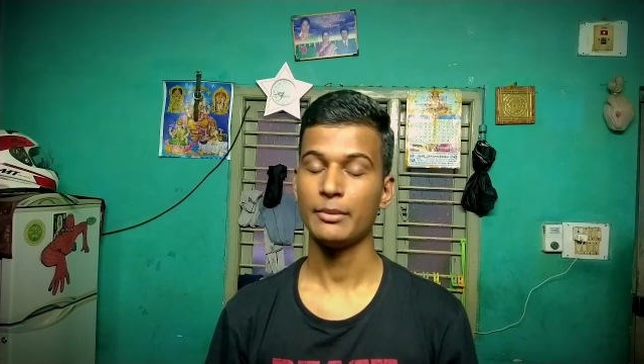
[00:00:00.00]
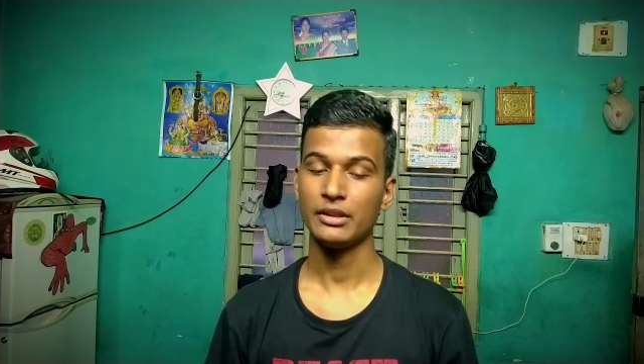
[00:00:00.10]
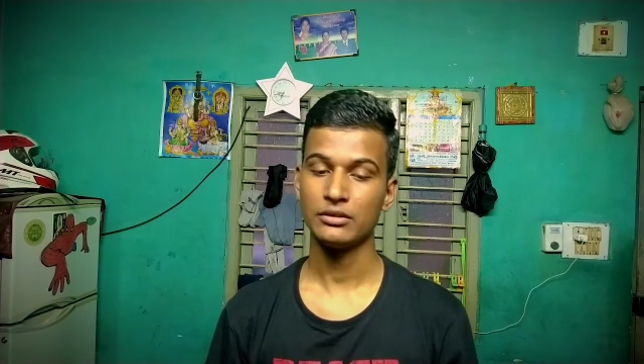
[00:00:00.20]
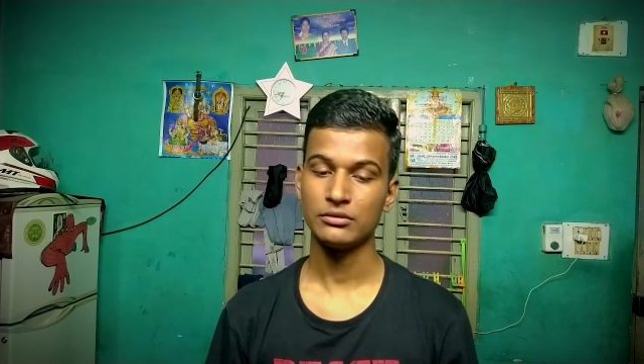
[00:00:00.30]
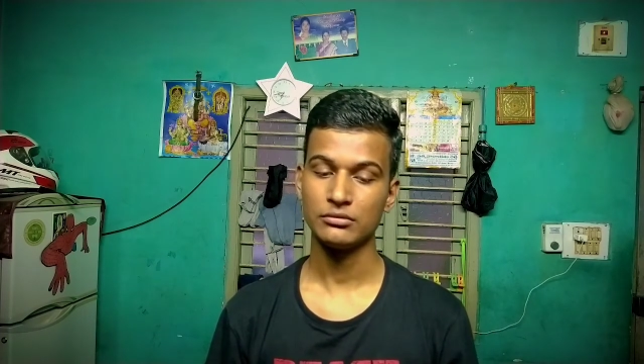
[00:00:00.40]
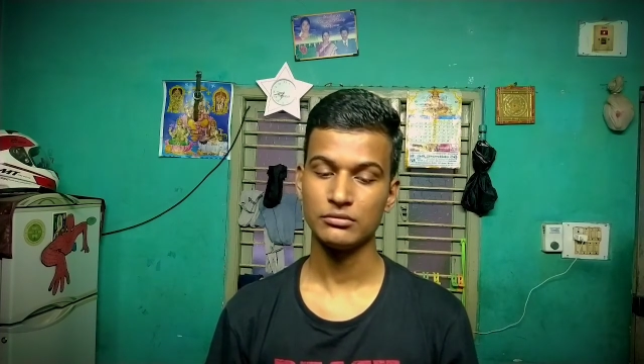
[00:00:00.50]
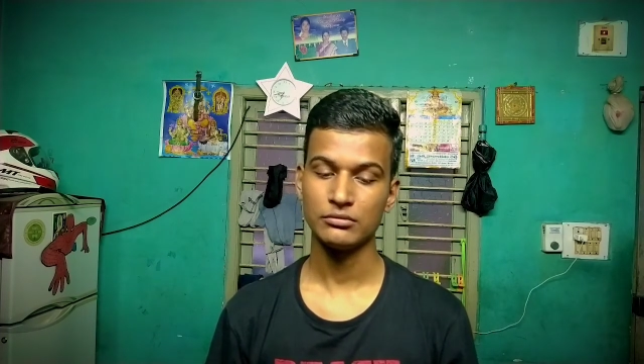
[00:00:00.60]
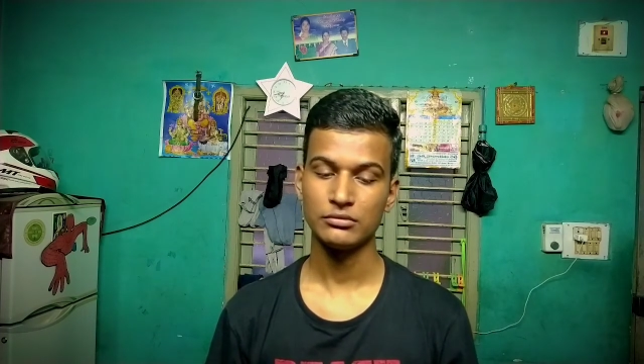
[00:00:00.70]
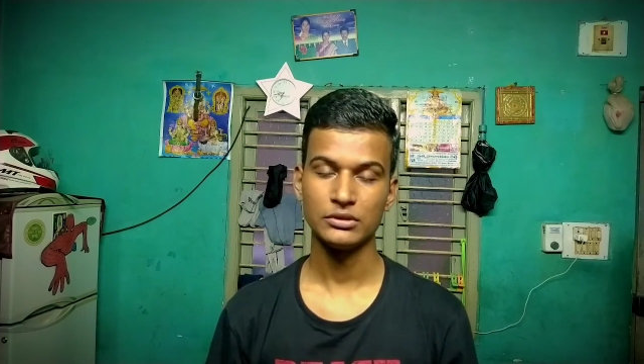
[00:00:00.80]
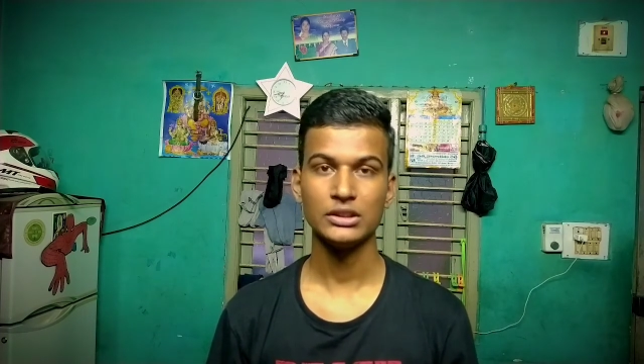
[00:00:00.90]
I
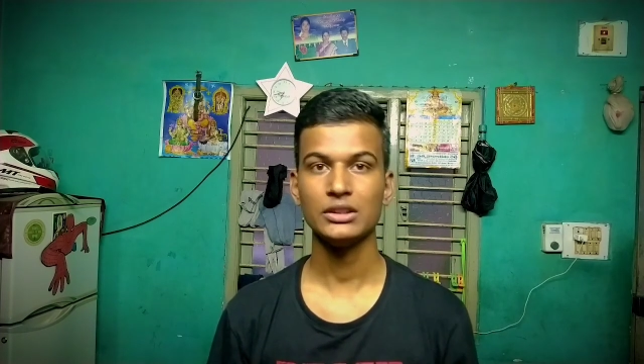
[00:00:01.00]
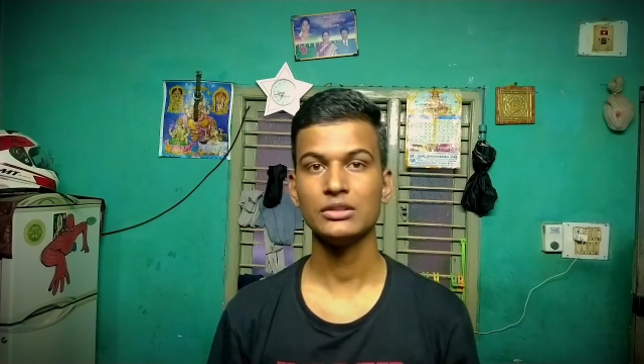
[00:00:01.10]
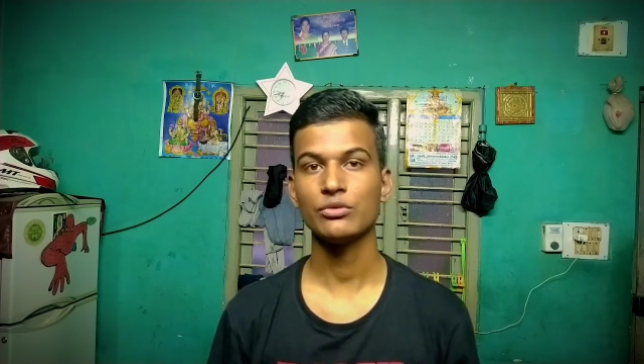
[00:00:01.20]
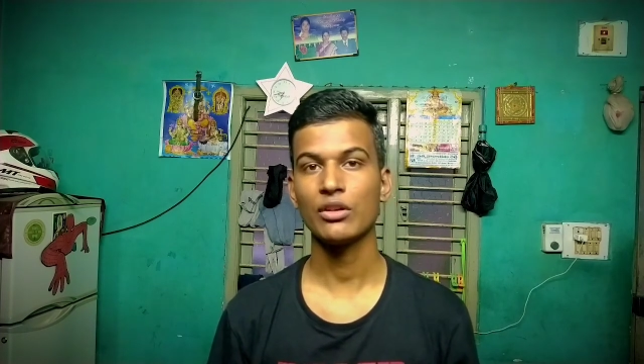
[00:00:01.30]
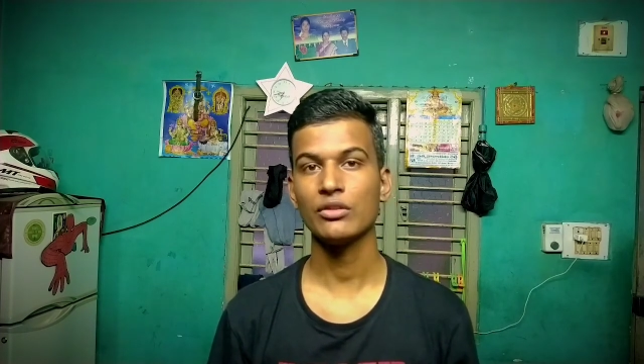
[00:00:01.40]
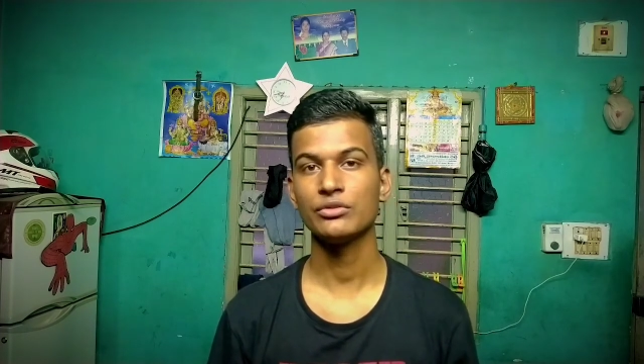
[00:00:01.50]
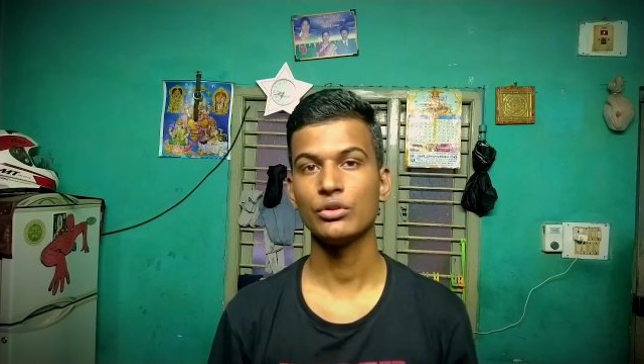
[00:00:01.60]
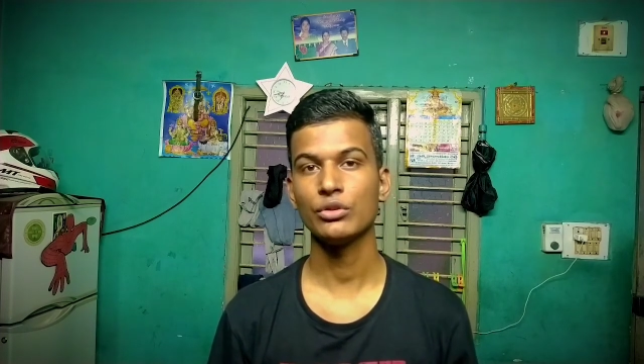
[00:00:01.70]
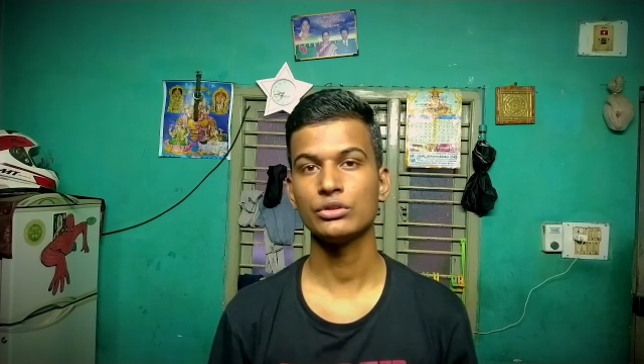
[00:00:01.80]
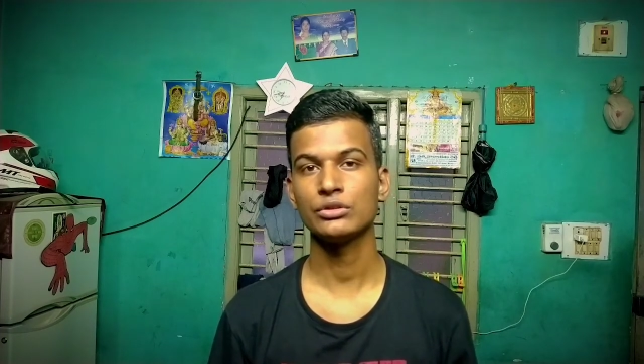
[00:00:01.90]
mean, this is one
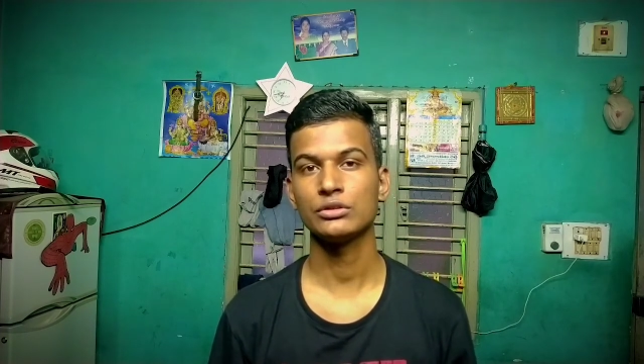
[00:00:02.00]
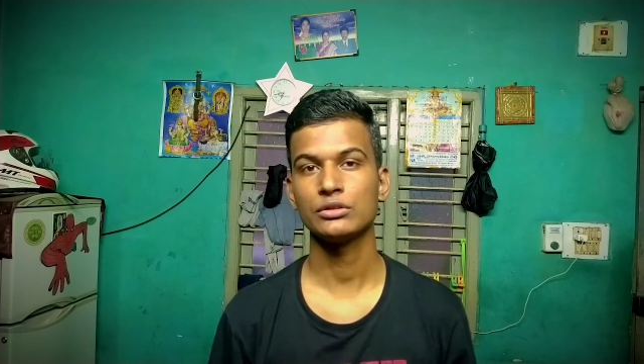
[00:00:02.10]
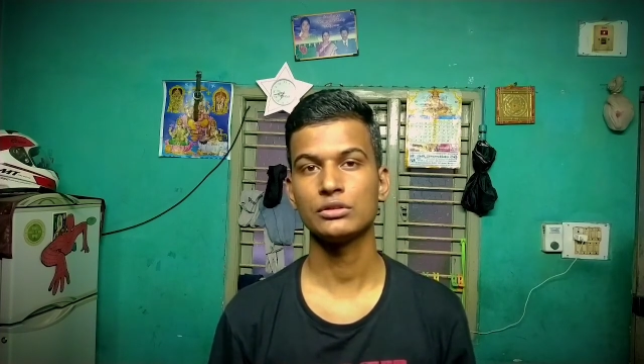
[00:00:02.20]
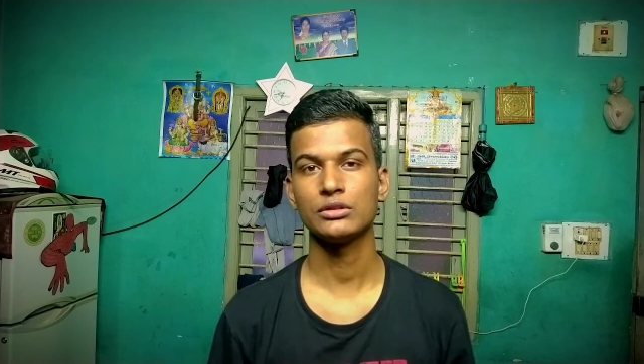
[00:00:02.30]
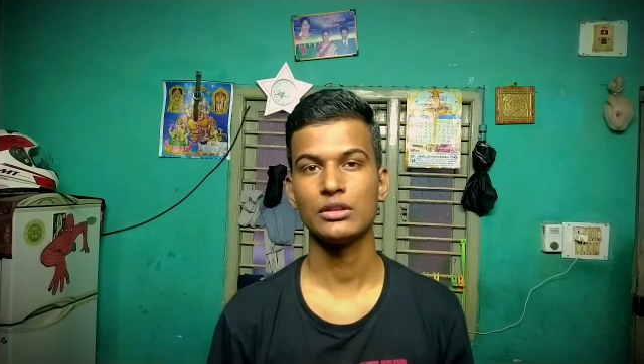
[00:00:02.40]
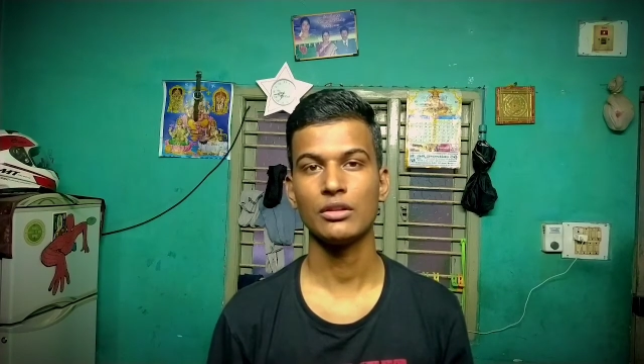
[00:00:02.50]
of those